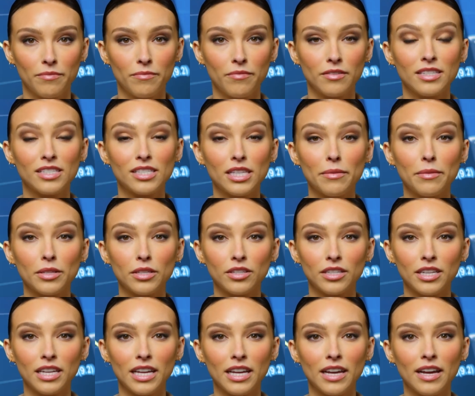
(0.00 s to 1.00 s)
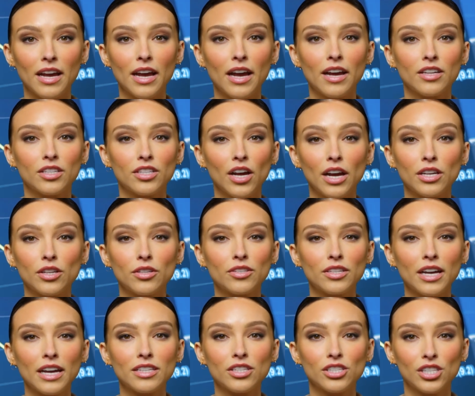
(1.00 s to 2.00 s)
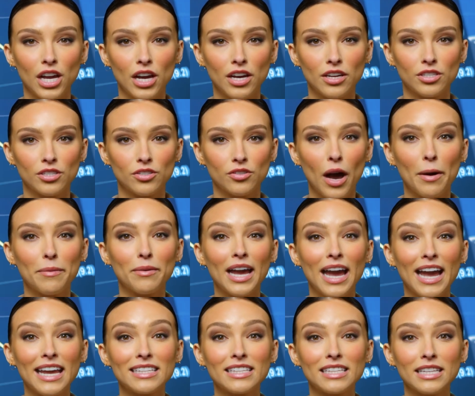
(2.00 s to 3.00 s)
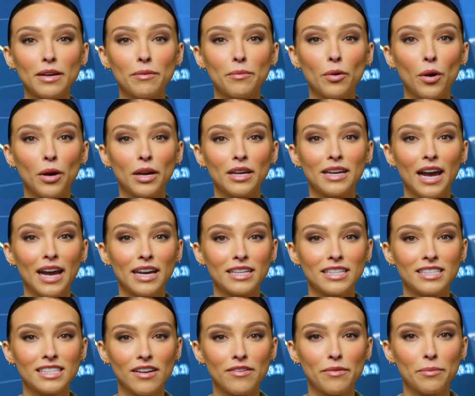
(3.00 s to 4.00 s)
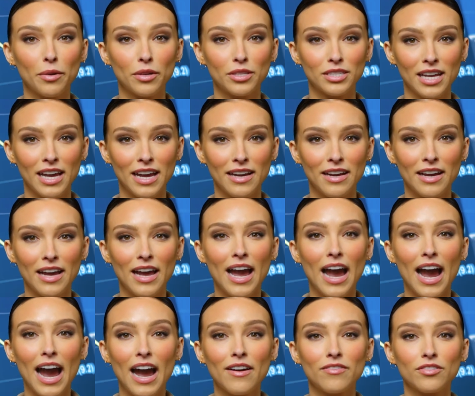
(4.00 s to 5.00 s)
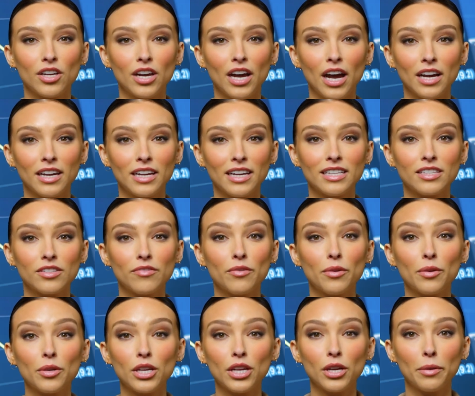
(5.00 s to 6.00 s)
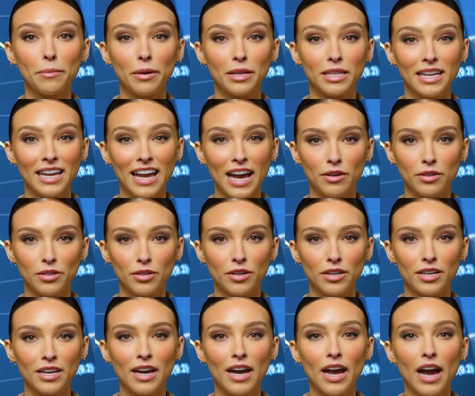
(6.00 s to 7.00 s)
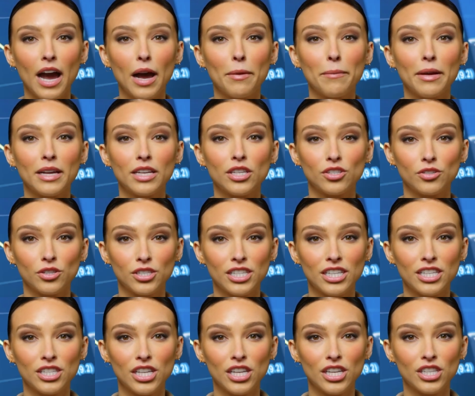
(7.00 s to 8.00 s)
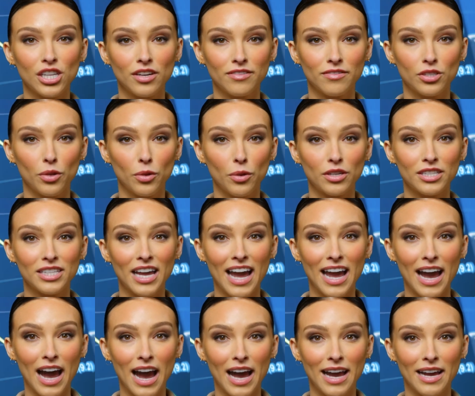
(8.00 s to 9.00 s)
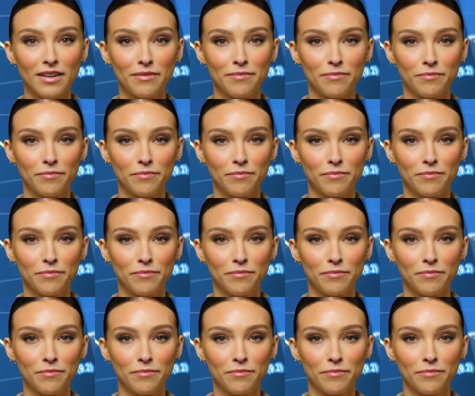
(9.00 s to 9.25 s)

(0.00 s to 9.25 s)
Similarly, DocuSign's shares dropped 18.97% after cutting its full-year billing outlook amid a strategic shift towards AI.